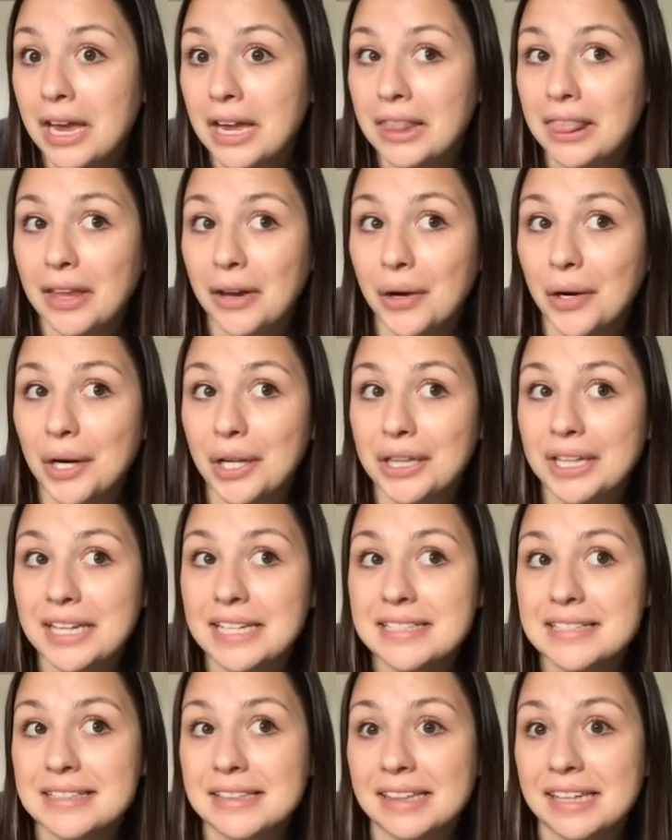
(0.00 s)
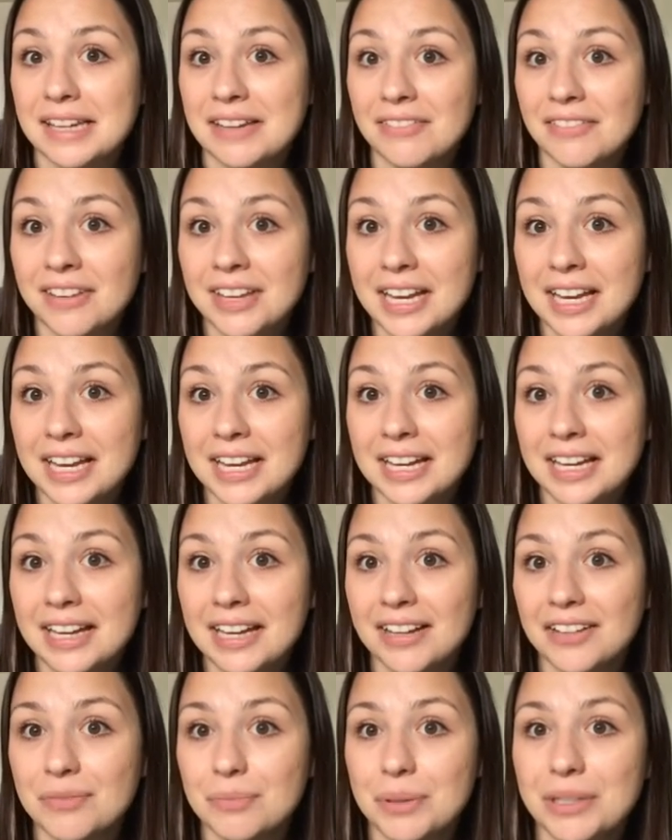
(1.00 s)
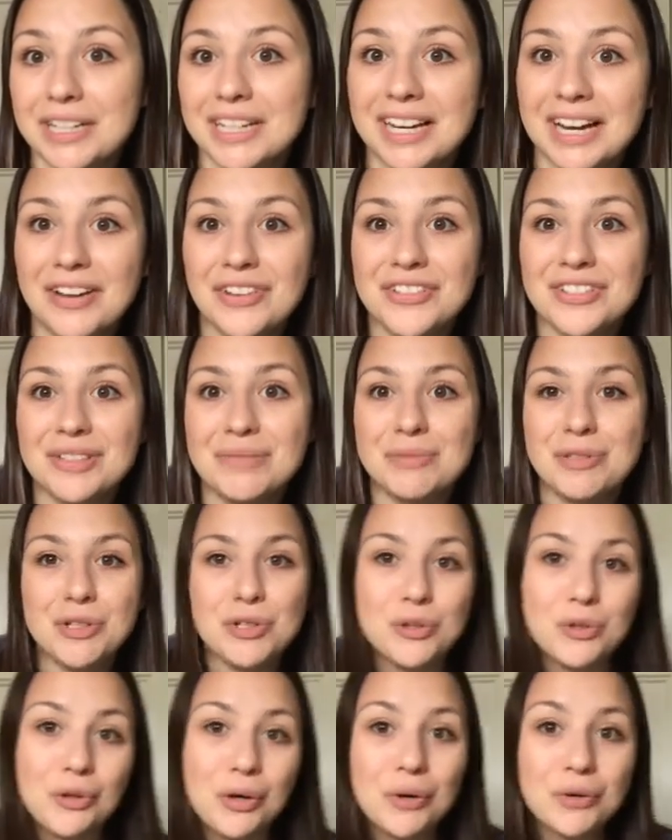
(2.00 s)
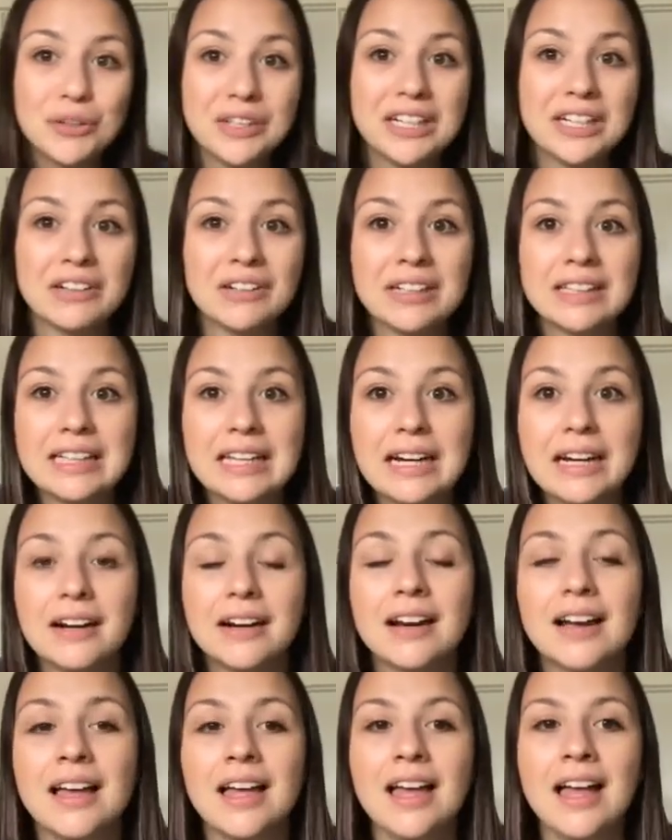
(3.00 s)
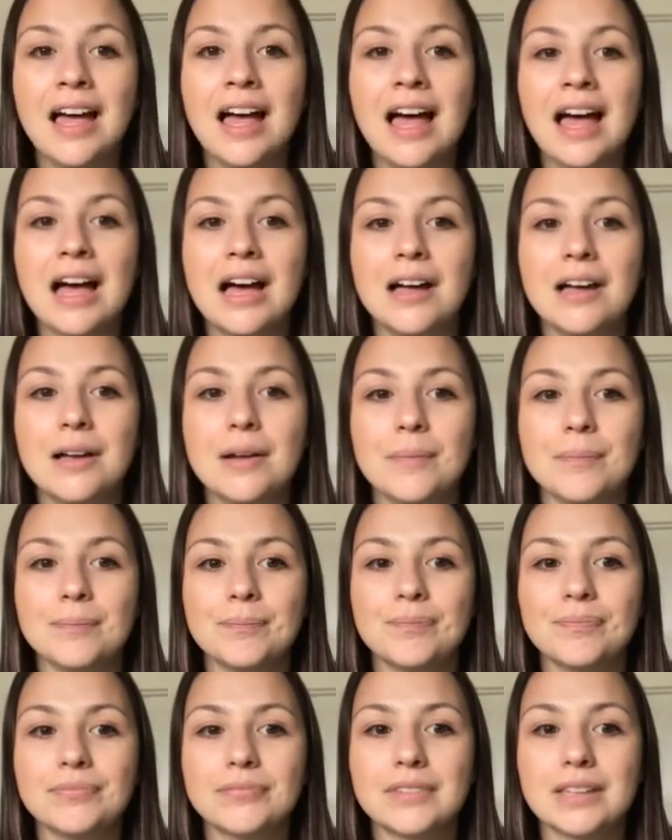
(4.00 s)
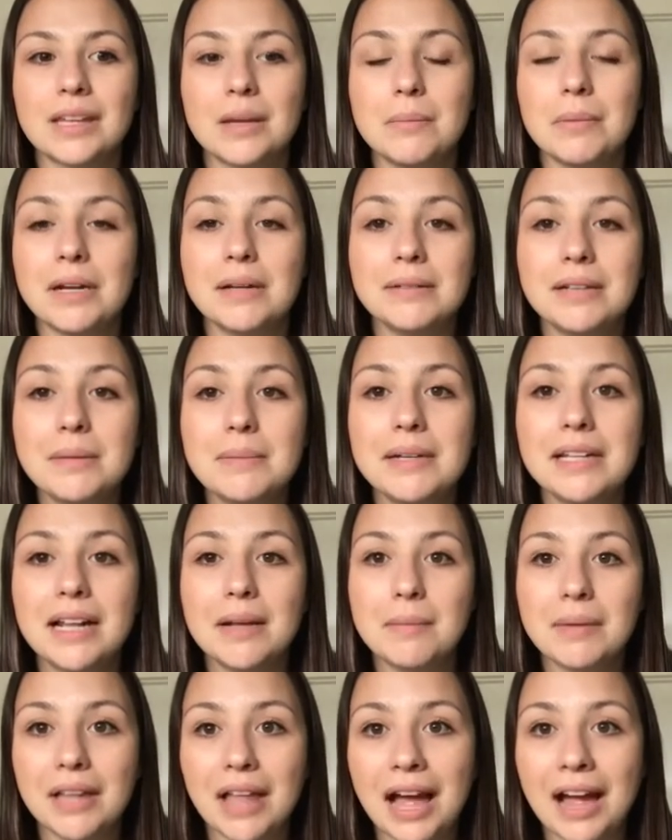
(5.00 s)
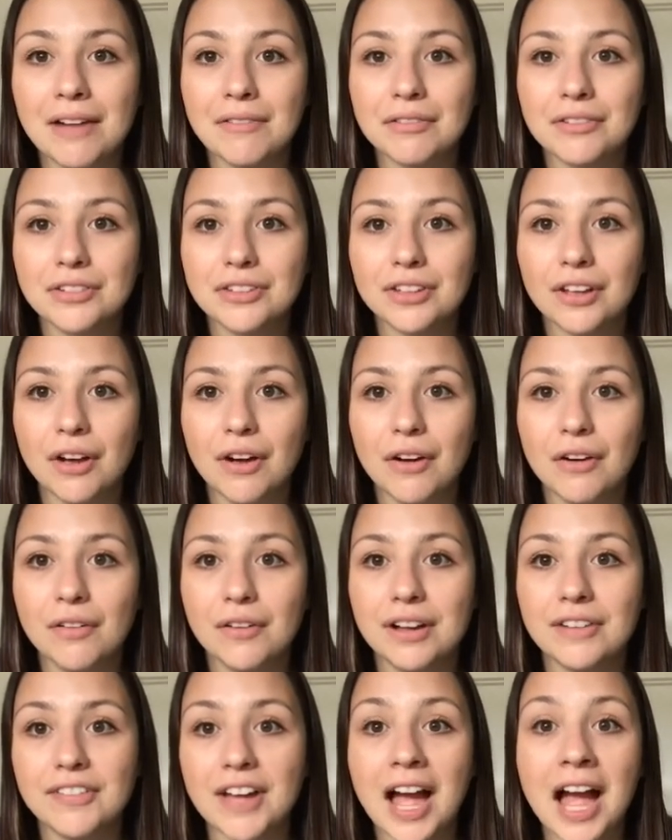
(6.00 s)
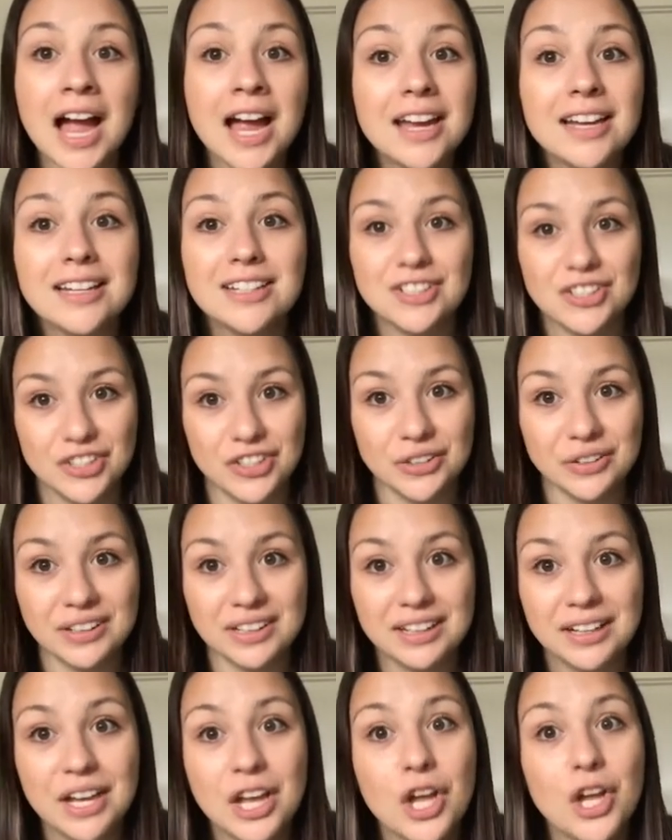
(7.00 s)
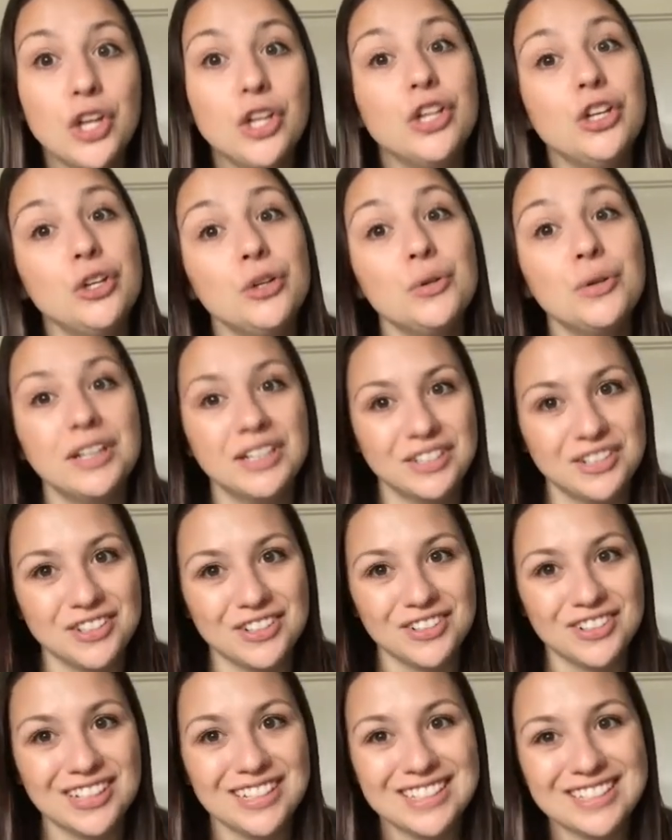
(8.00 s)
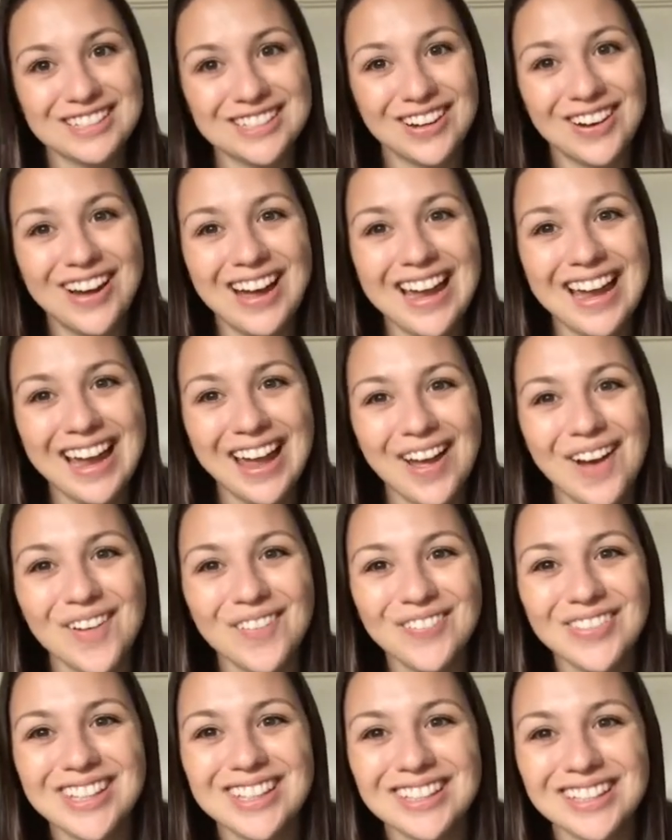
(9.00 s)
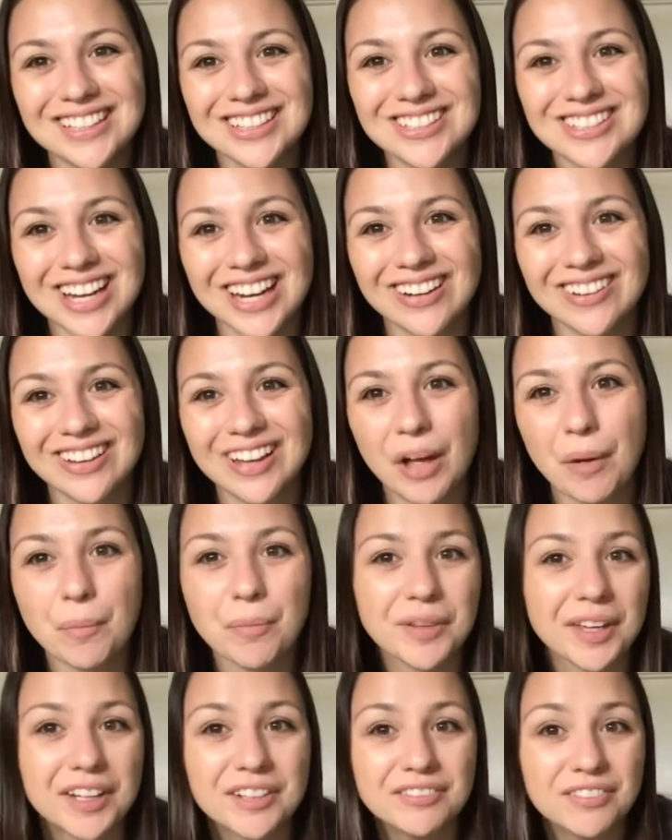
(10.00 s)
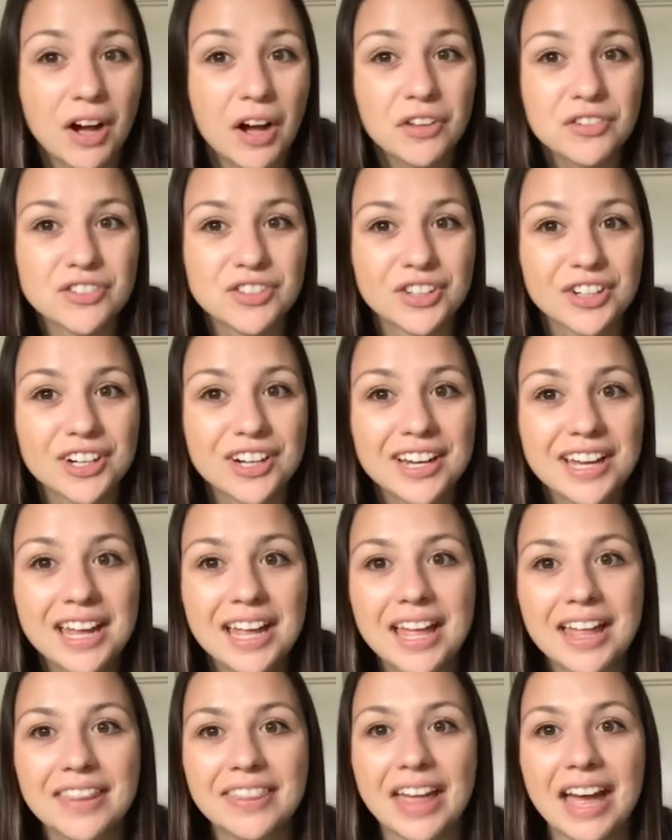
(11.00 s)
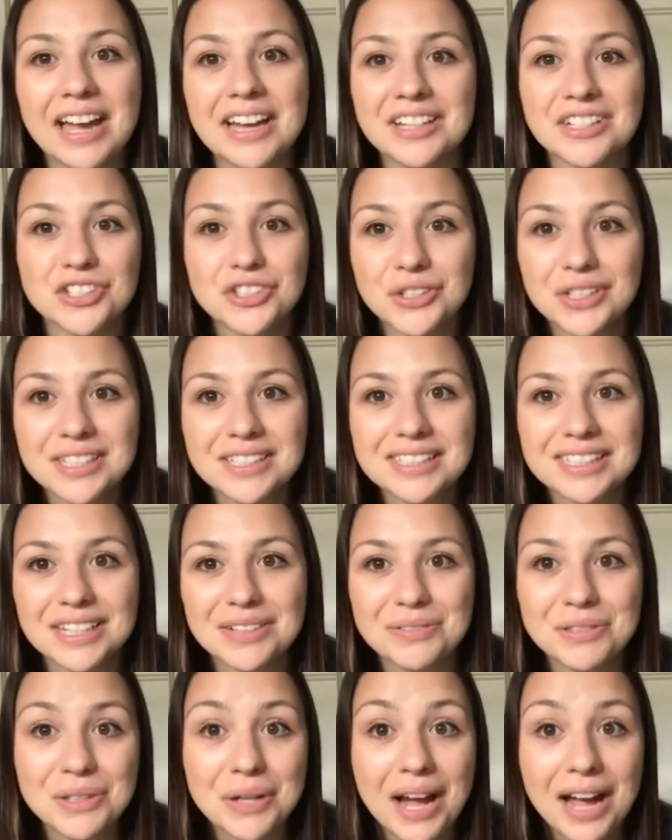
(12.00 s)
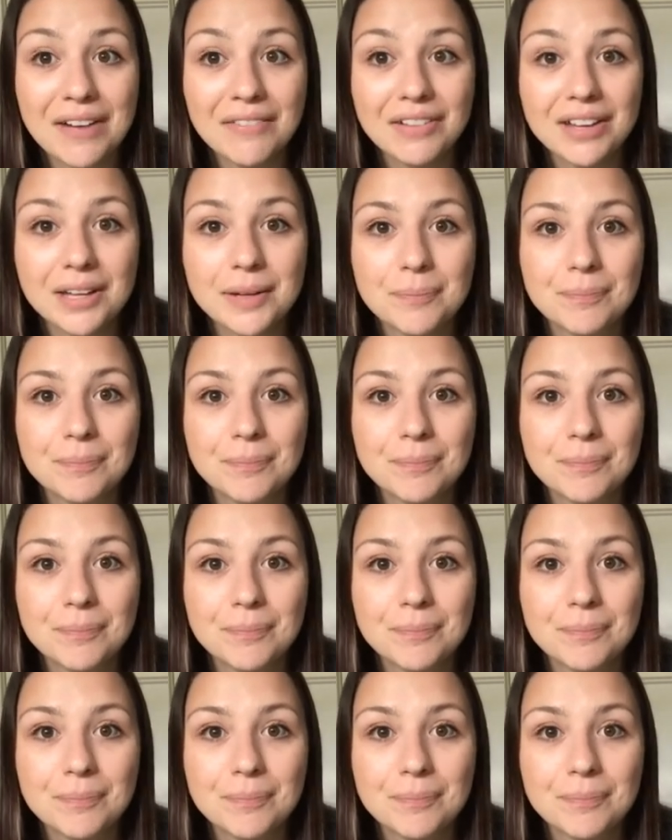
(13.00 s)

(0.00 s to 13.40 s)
They're at least living and putting out some new growth here and there, but I'm keeping them alive. So if I can do it, you can do it. So I hope that this channel helps like foster that interest if you have it.